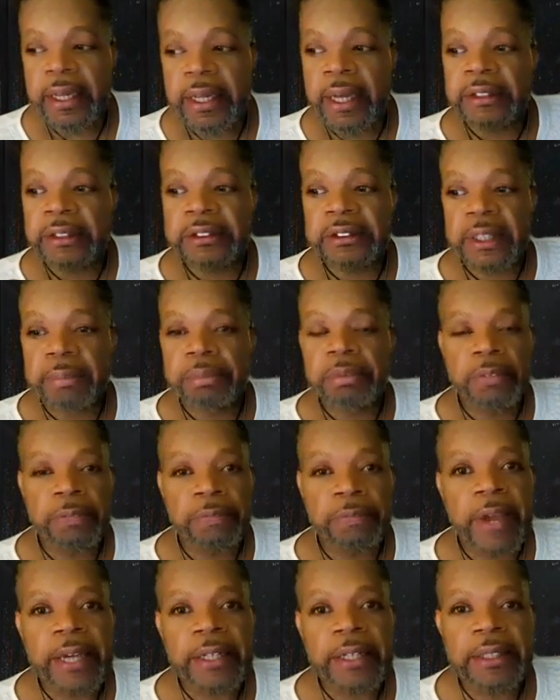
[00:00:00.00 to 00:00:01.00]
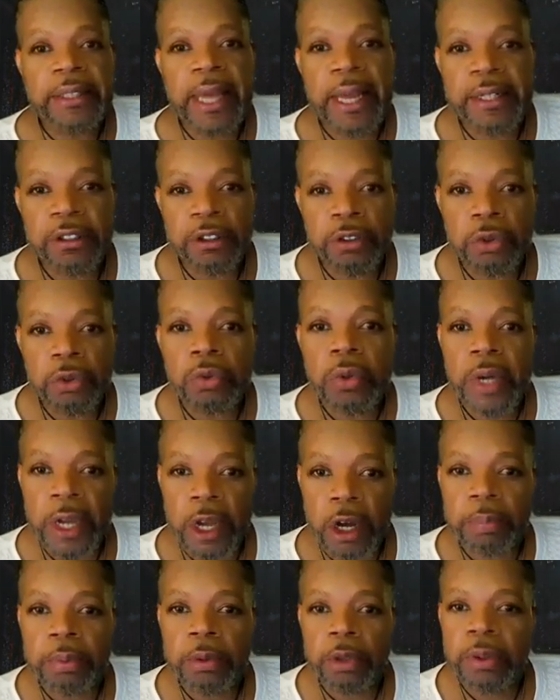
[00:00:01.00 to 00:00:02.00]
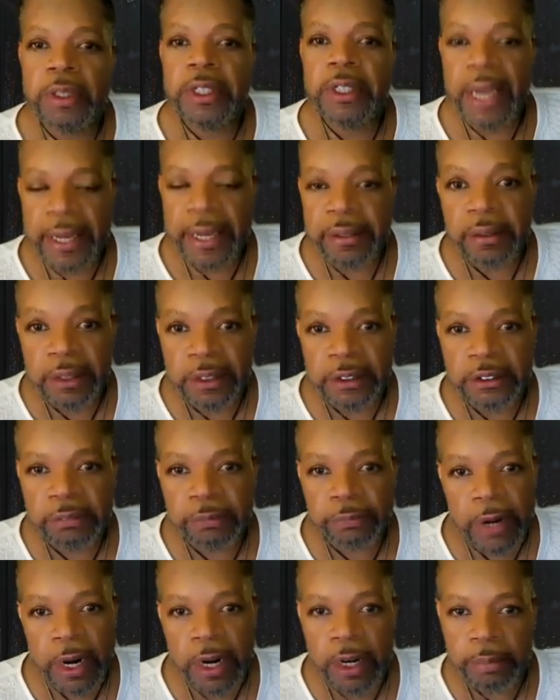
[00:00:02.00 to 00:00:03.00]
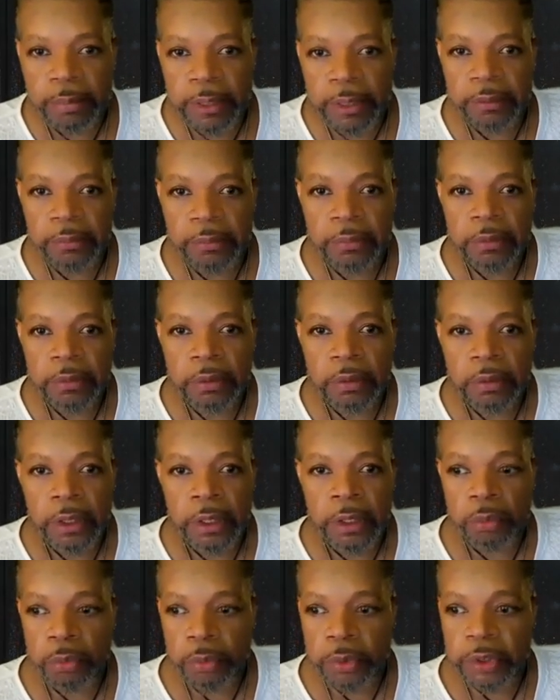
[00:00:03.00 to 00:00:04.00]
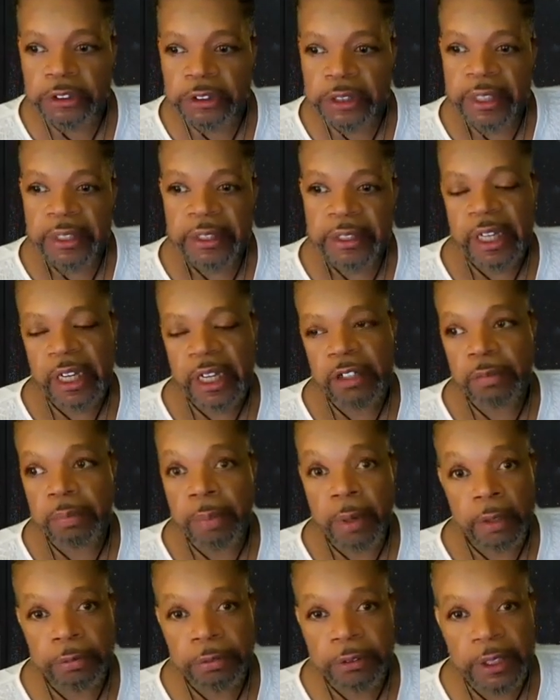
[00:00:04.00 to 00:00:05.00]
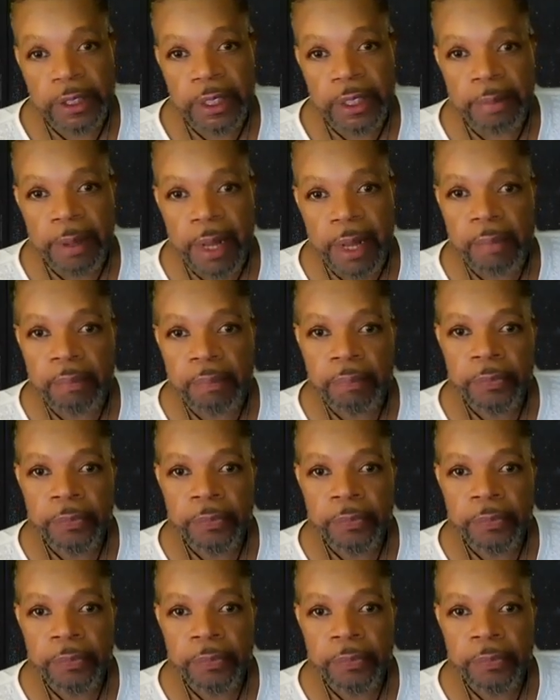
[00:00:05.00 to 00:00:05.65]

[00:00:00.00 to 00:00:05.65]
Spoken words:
Accept the fact that you helped create this environment in which gave birth to hip hop.